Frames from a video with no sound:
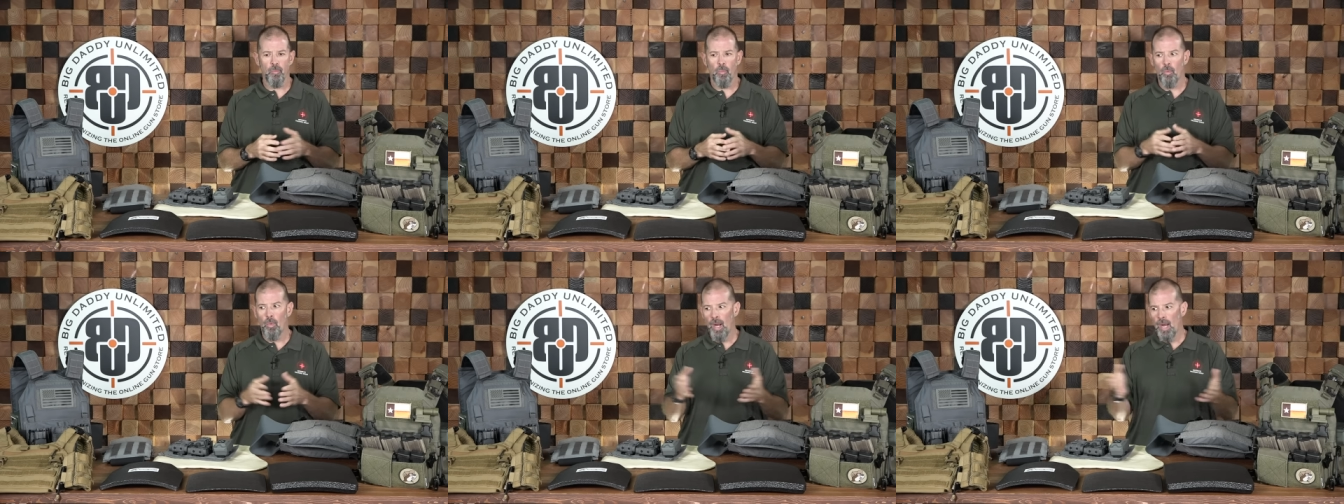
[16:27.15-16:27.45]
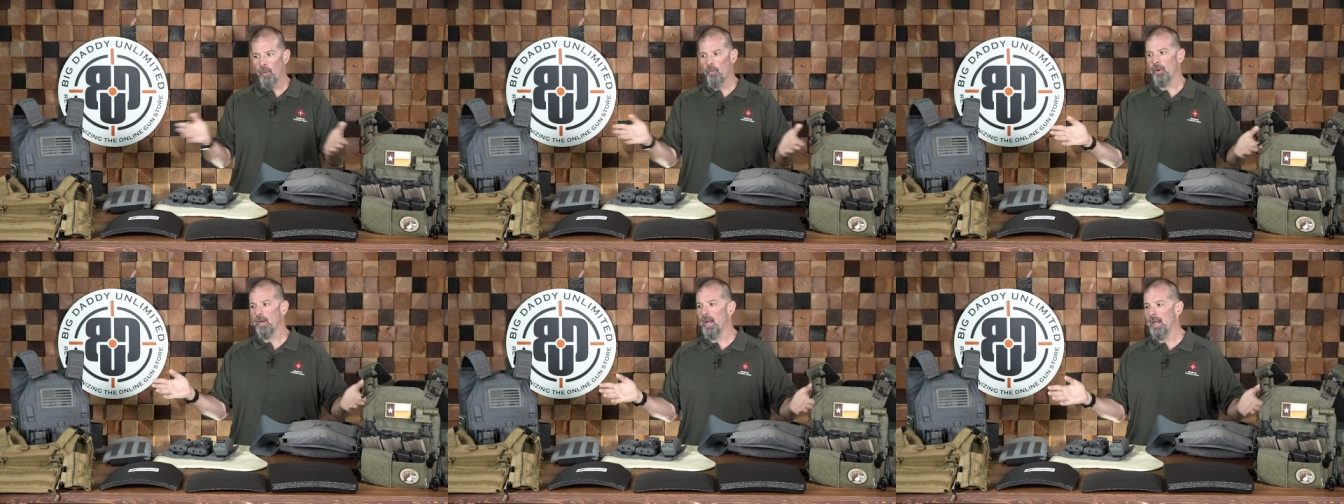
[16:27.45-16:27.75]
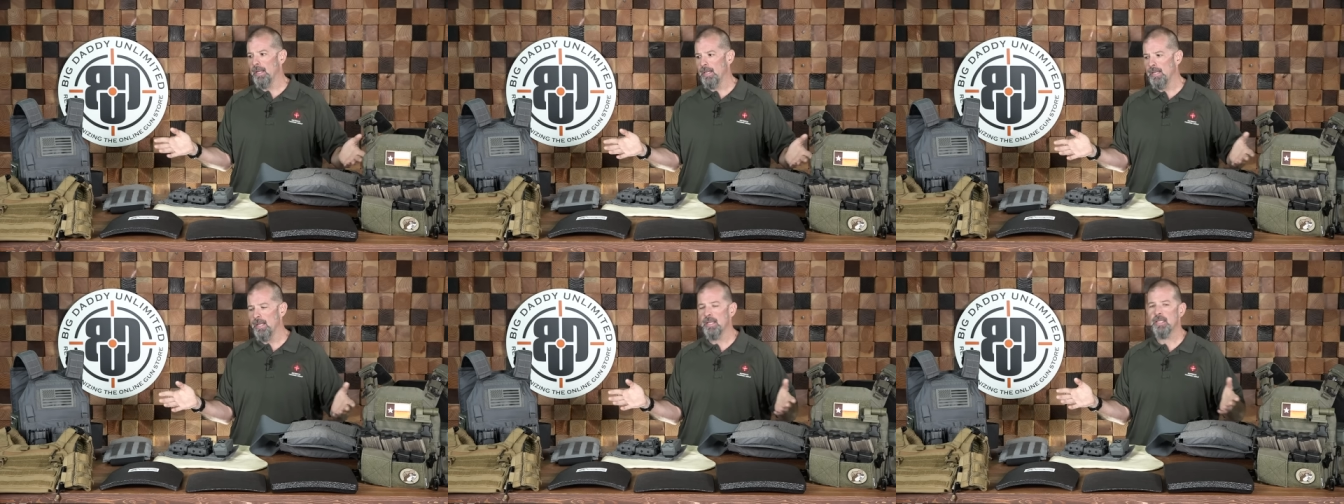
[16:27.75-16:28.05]
why would I
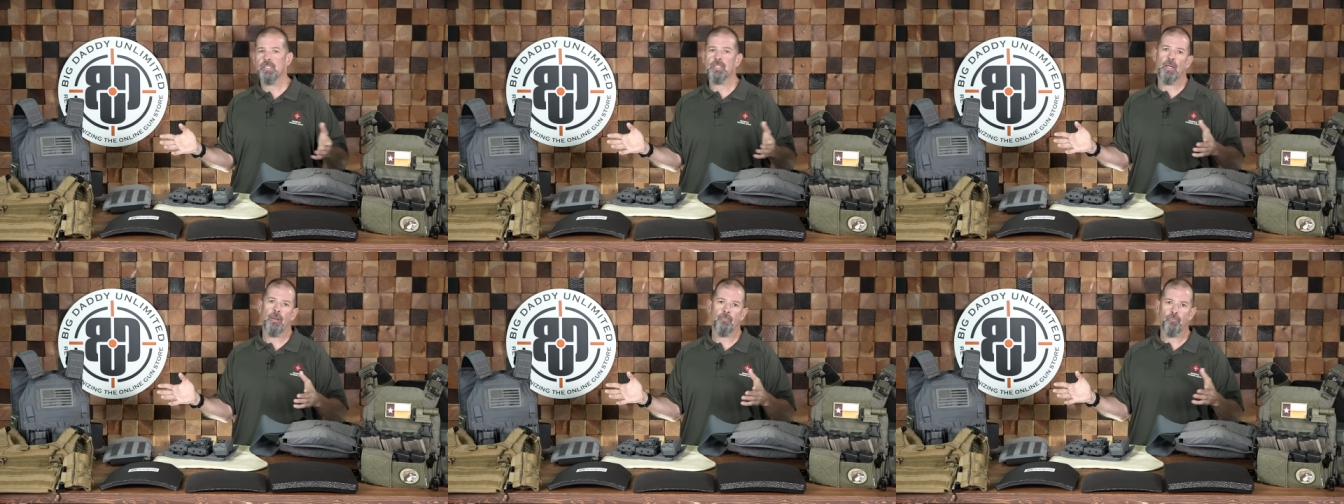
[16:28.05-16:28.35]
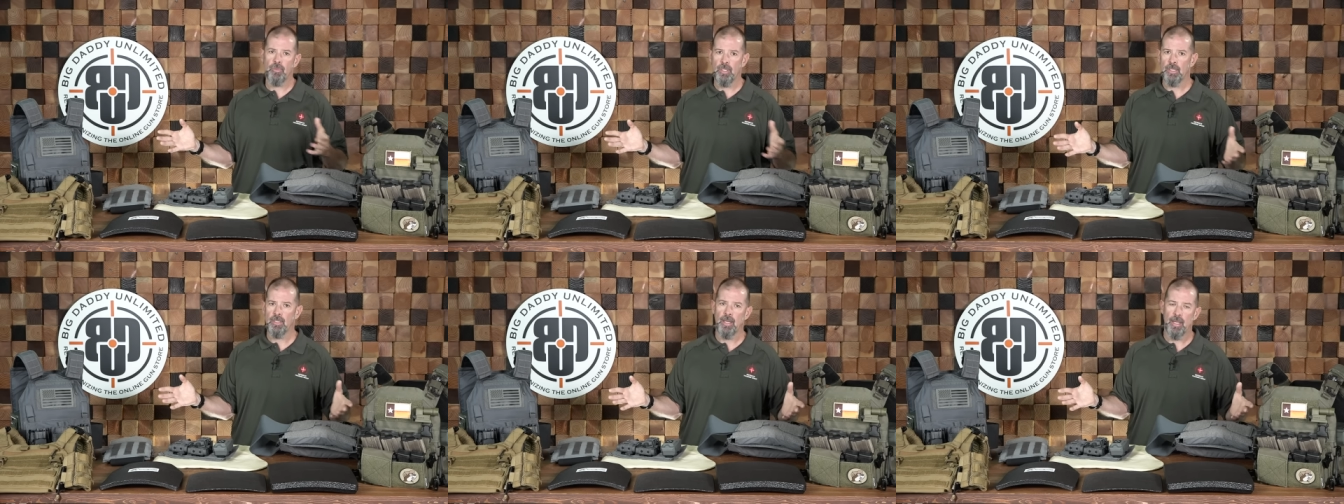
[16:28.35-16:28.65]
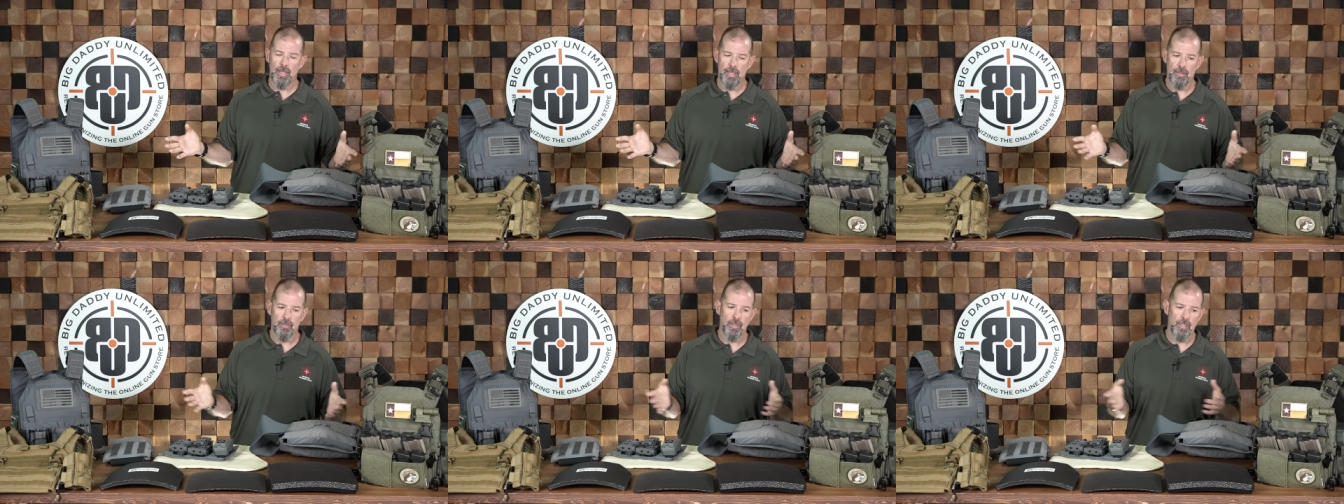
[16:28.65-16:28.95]
need something
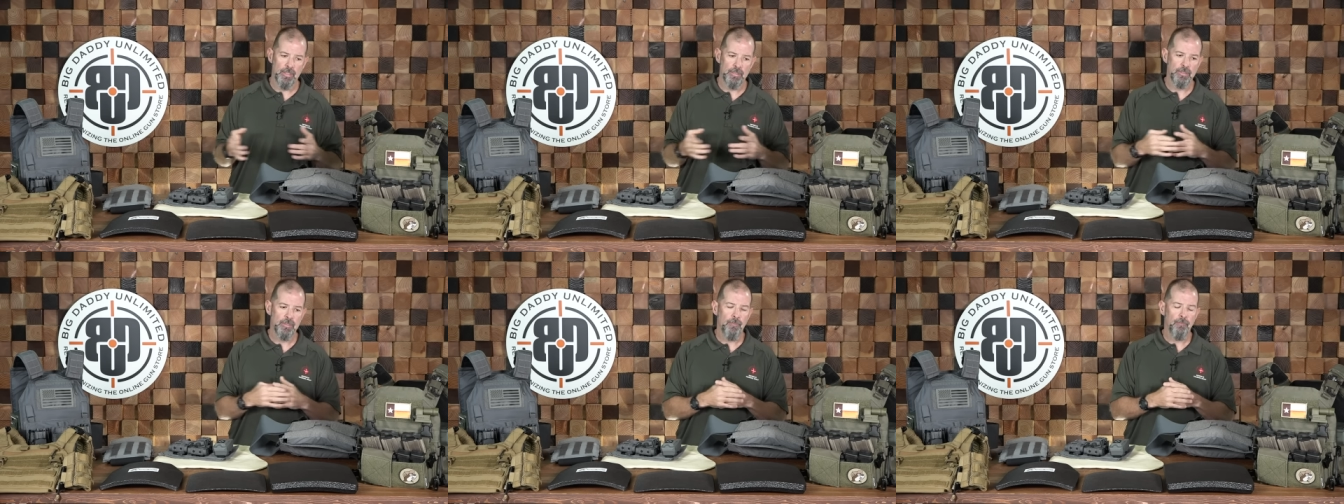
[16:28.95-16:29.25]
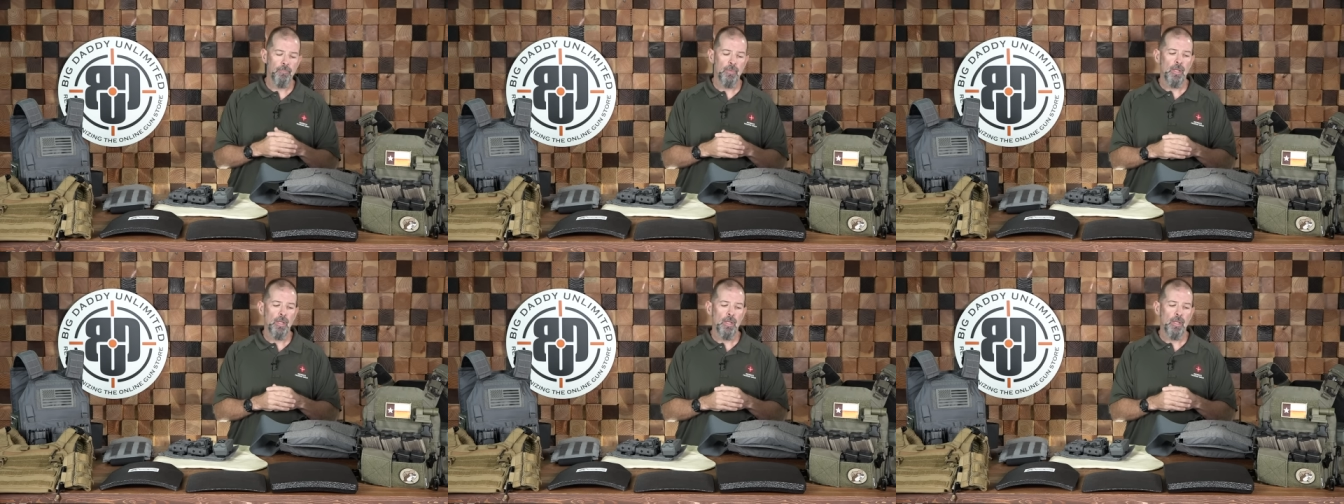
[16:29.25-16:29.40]
like this?